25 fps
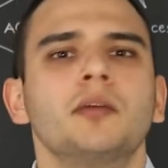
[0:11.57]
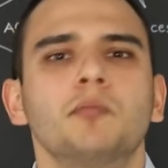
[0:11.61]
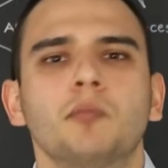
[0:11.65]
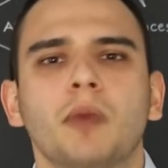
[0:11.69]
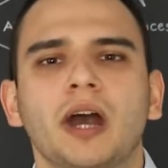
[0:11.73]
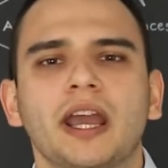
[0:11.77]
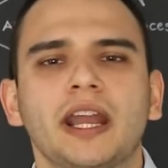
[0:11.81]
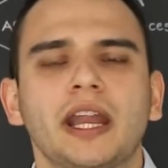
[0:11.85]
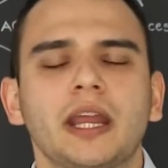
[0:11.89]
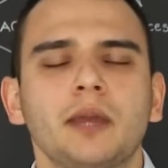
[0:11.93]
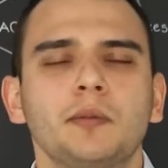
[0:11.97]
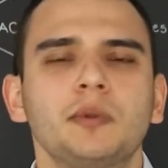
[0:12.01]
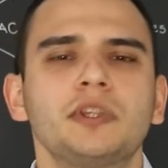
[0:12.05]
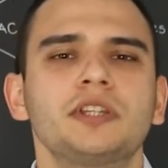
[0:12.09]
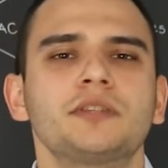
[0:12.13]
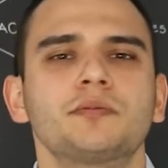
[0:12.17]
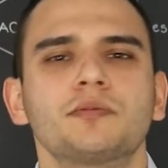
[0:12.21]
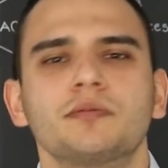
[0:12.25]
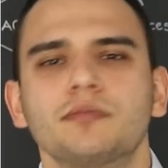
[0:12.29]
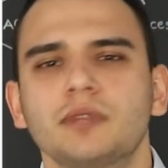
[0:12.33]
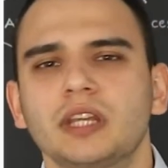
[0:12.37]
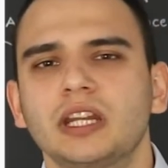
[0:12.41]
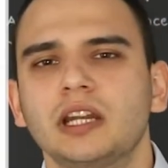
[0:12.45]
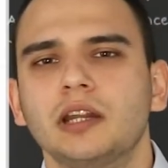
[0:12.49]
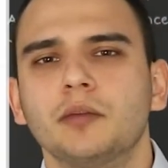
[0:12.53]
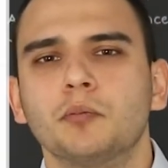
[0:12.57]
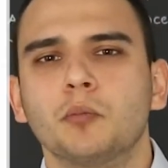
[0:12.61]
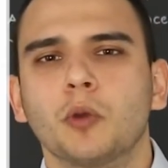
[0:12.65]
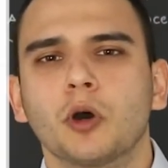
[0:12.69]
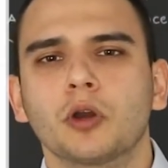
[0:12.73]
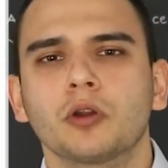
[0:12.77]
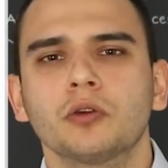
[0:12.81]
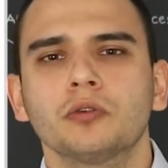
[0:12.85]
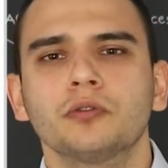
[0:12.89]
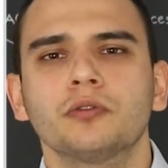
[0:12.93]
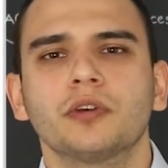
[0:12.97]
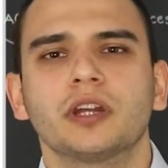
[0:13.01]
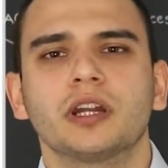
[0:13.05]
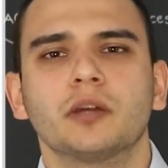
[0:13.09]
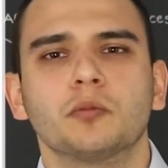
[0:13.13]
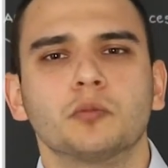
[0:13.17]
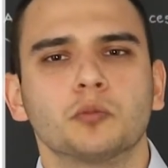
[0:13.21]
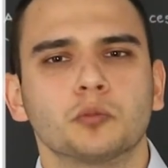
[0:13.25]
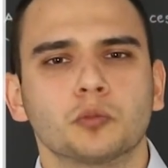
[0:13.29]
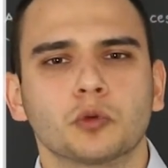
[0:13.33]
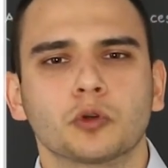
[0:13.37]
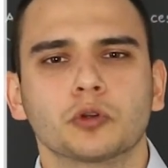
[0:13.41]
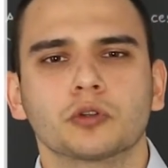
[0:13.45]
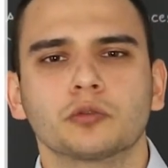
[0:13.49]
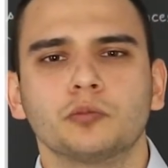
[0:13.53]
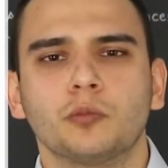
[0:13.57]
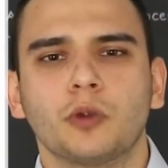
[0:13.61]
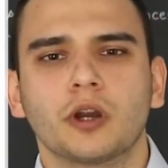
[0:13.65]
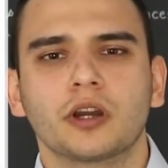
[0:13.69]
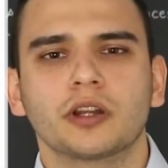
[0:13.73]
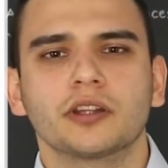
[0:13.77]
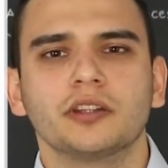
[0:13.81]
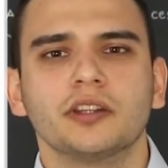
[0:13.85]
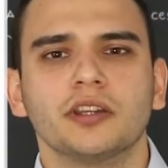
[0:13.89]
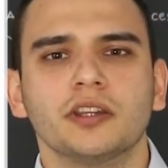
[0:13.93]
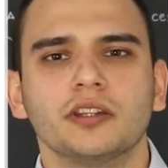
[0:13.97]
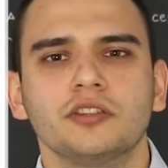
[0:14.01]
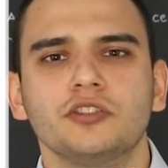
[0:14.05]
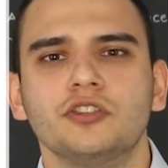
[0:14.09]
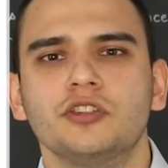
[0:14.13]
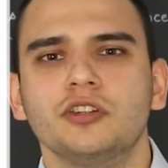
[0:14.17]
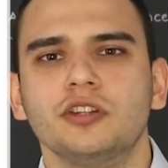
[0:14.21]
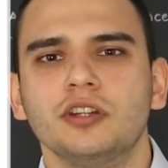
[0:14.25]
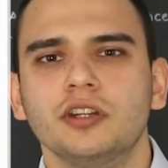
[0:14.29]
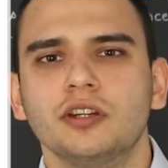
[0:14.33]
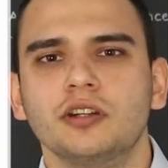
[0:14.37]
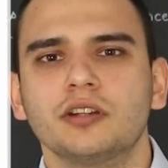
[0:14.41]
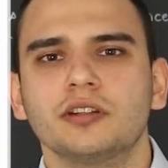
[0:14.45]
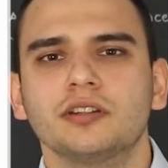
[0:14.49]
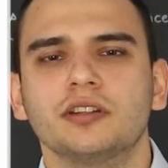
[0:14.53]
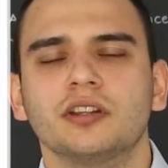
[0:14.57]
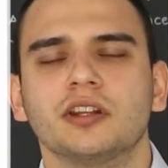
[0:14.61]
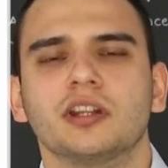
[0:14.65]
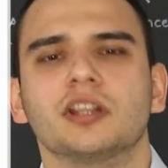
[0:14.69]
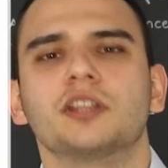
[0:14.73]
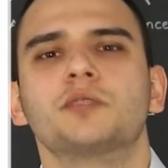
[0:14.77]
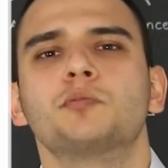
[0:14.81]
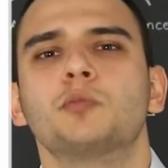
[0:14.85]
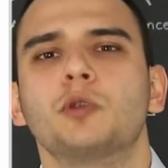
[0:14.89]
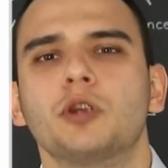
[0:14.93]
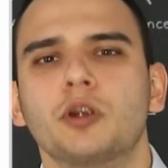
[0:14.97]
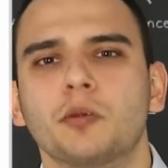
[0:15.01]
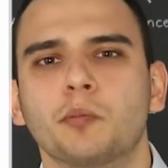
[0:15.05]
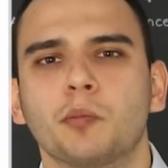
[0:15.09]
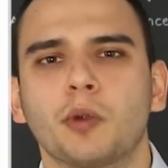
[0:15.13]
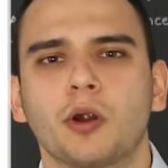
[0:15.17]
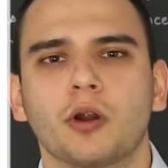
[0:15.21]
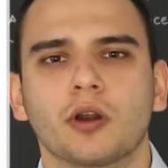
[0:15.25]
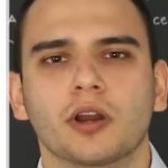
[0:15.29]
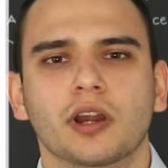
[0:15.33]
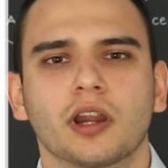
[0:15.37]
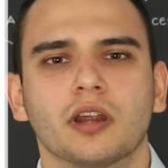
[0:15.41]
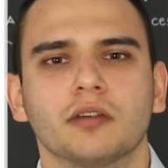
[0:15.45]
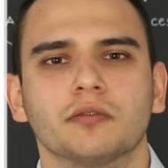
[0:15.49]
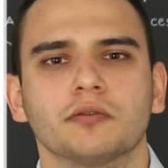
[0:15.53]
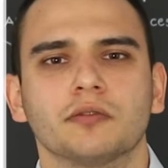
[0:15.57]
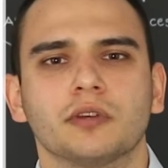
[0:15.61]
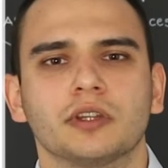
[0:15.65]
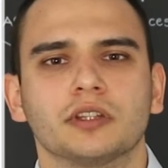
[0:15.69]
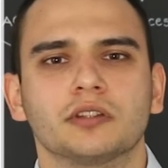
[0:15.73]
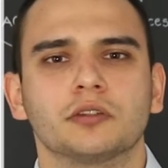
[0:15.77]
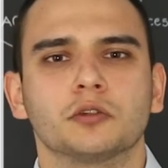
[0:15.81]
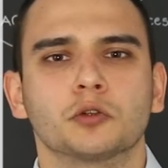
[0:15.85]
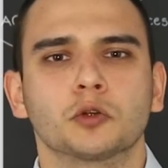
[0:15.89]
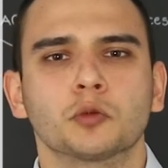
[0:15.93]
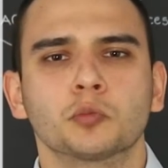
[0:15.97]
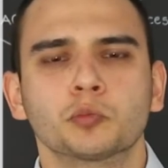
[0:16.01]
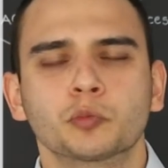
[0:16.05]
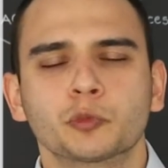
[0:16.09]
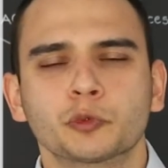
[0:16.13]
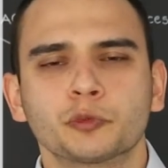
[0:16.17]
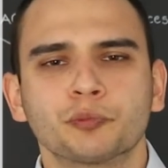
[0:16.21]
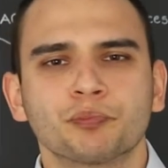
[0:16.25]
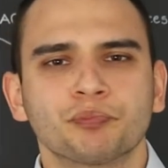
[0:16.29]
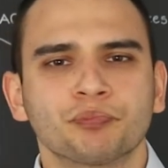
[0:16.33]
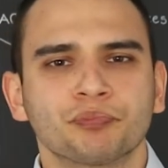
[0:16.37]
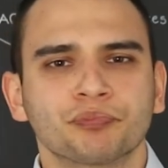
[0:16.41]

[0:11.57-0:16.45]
My name is Ilian Bonov and I'm a product marketing engineer at the Nexperia Power GaN FET group.